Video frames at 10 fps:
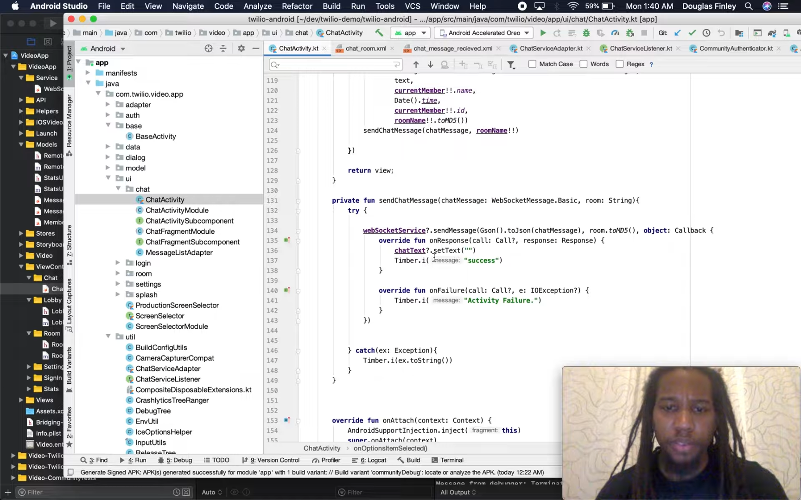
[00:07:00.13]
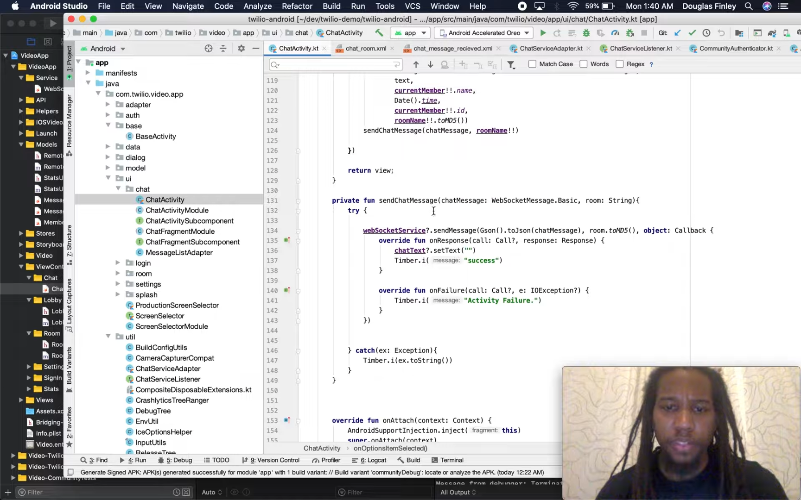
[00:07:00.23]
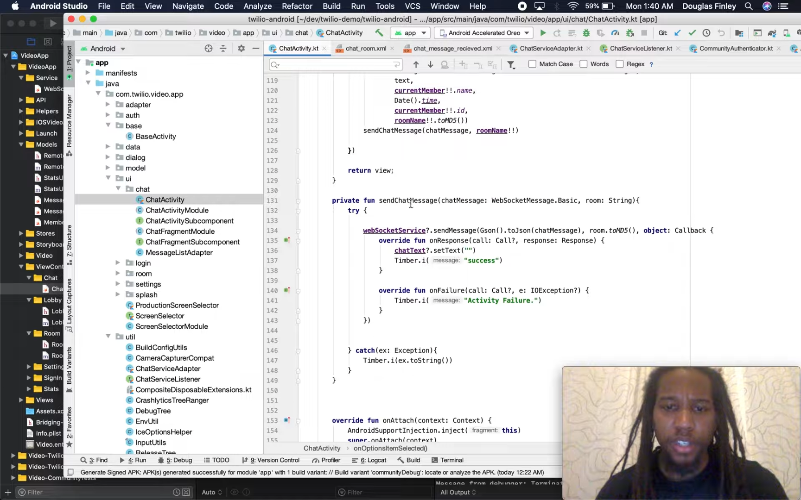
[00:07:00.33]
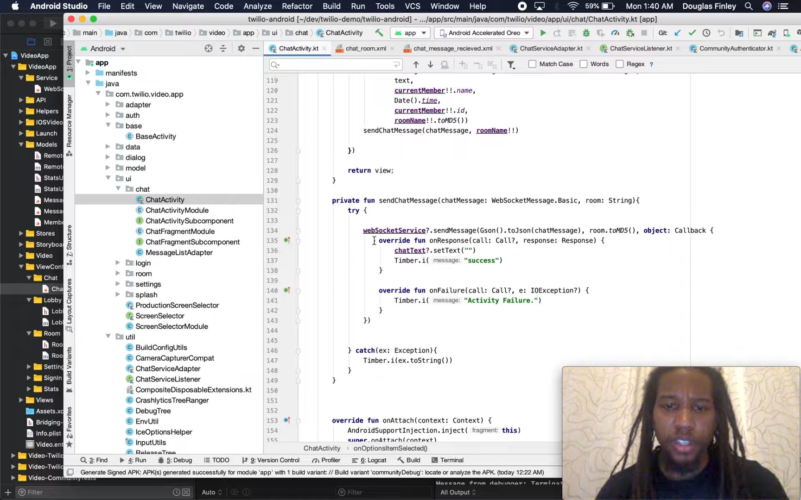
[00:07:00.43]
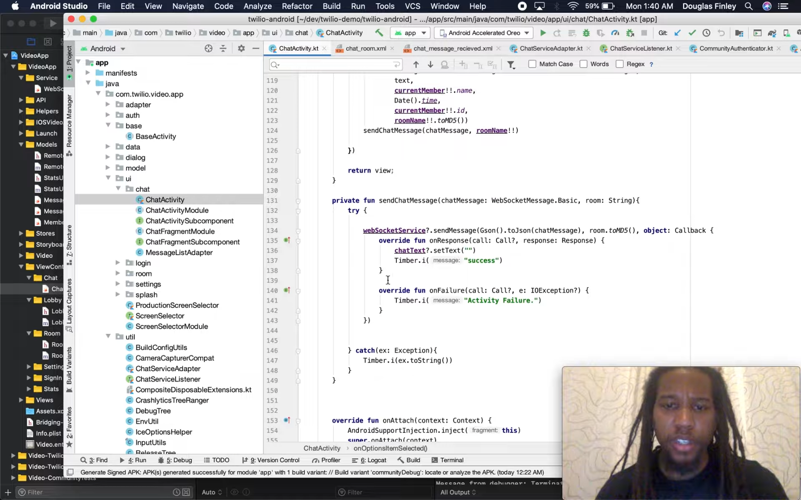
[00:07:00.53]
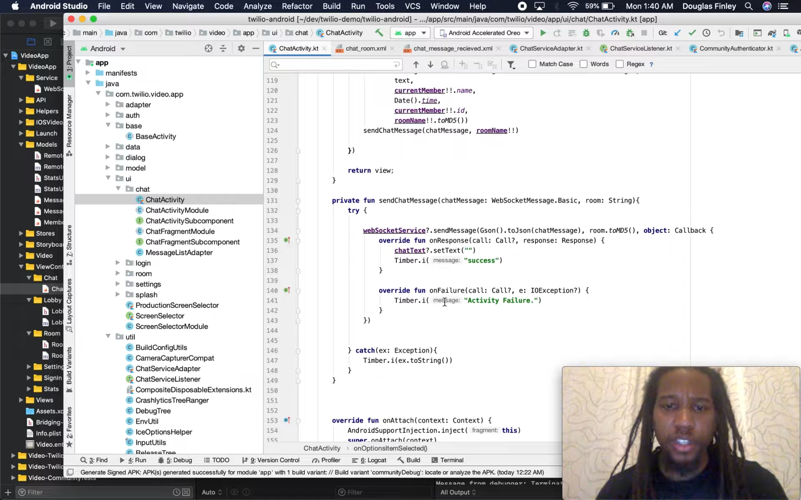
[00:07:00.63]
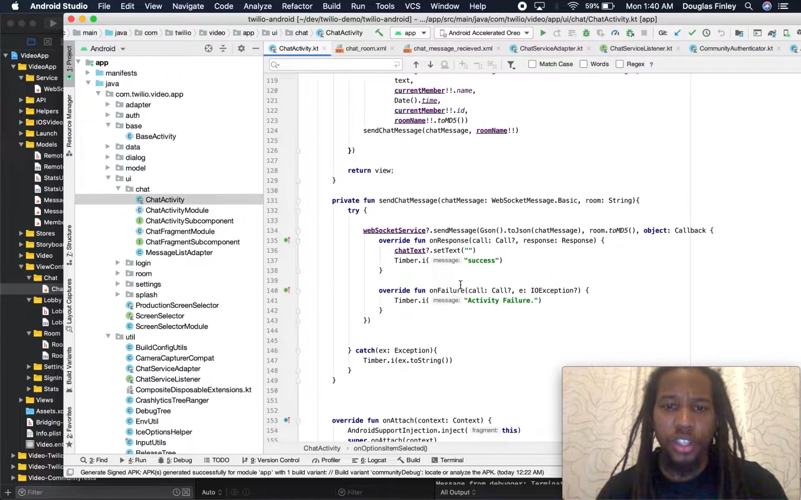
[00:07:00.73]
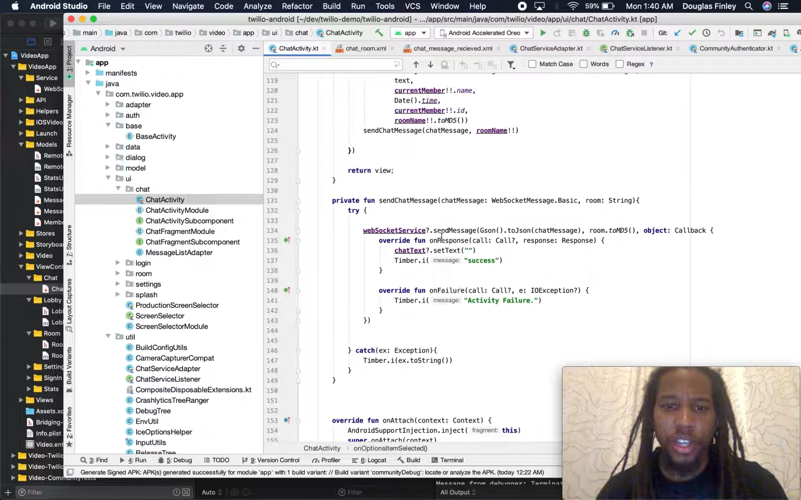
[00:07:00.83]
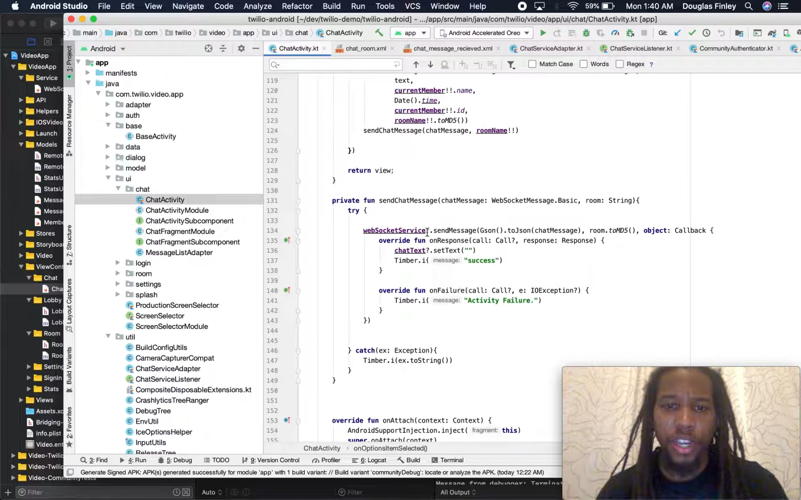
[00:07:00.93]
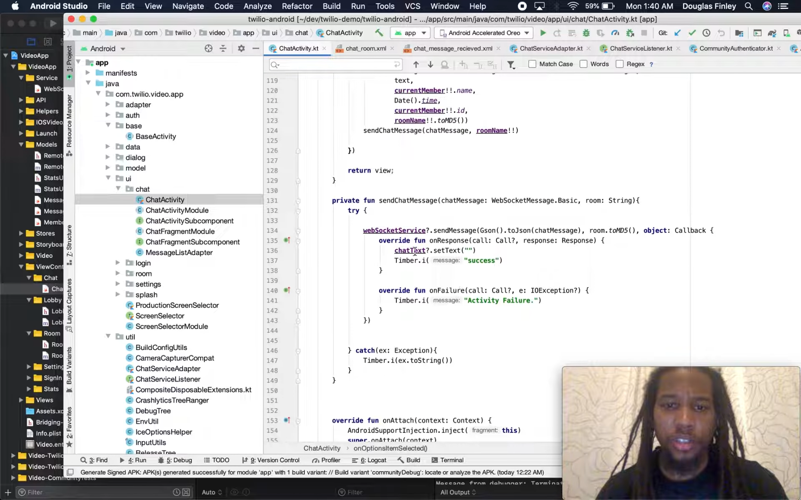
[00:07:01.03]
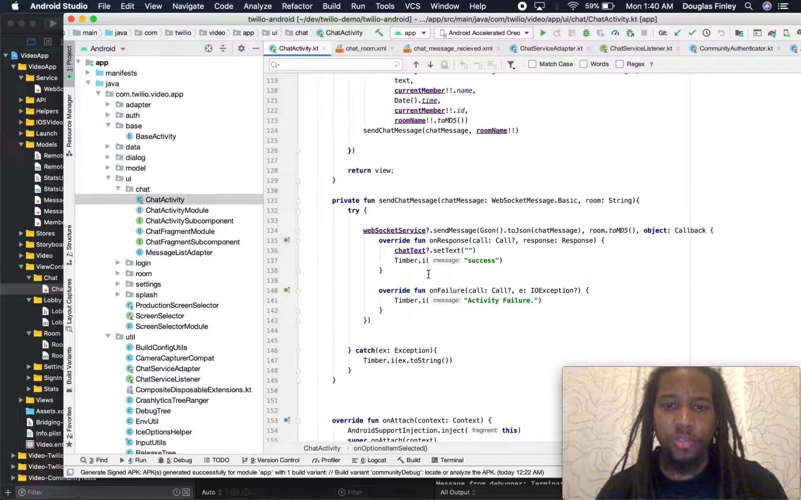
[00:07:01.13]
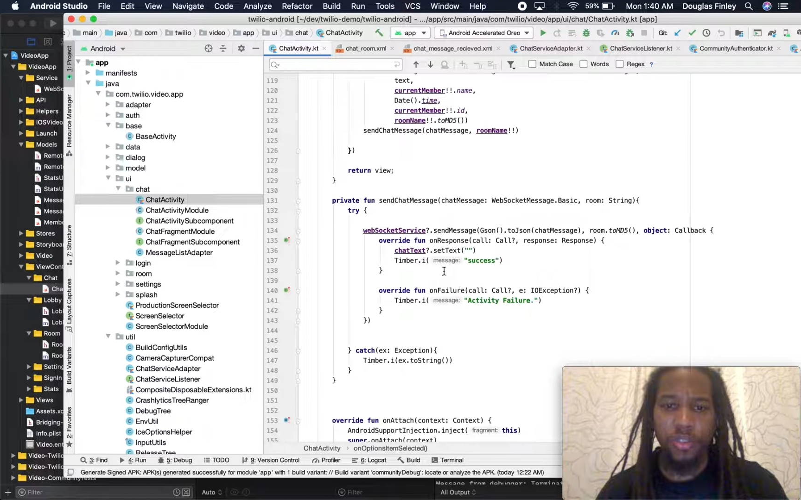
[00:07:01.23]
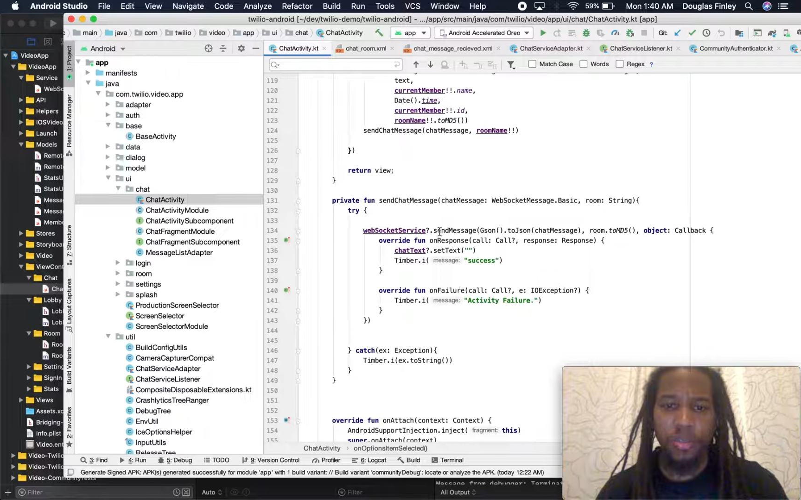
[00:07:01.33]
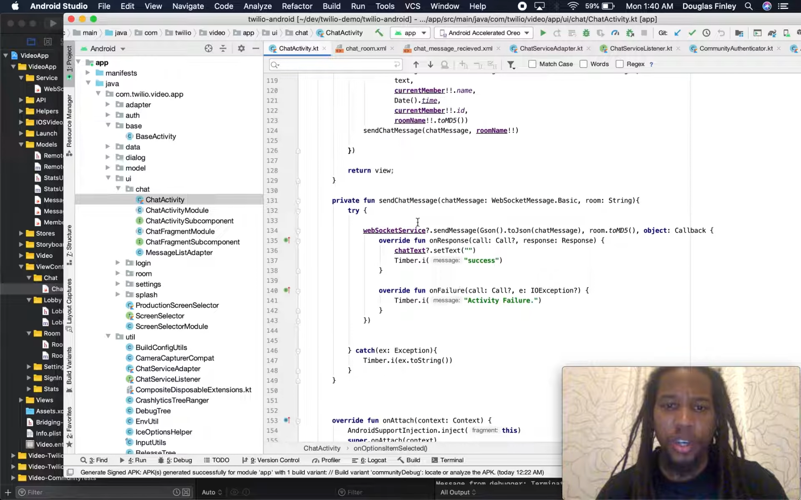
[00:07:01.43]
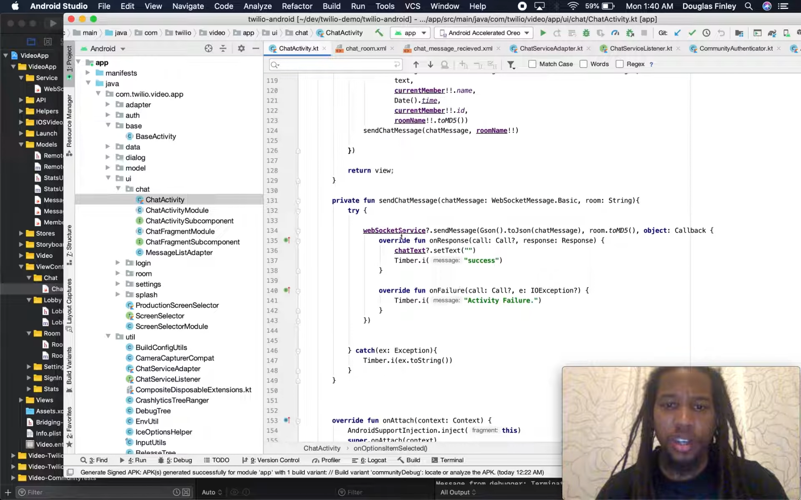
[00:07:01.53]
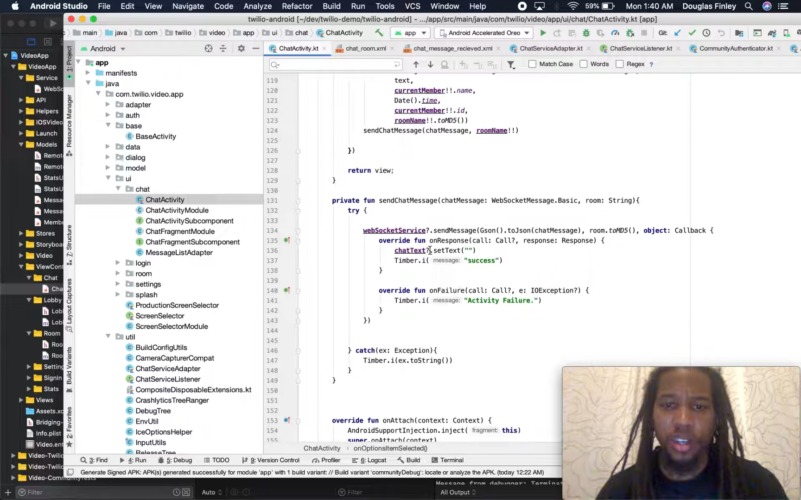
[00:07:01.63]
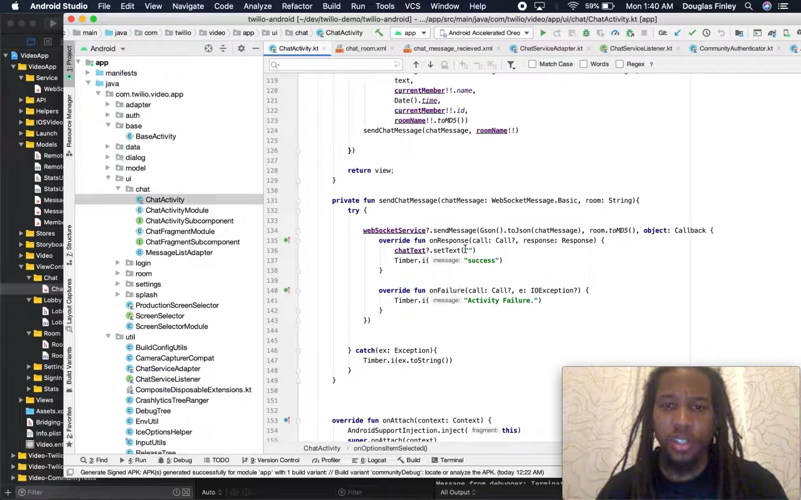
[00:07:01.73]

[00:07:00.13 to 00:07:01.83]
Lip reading: to send a chat, if somebody clicks a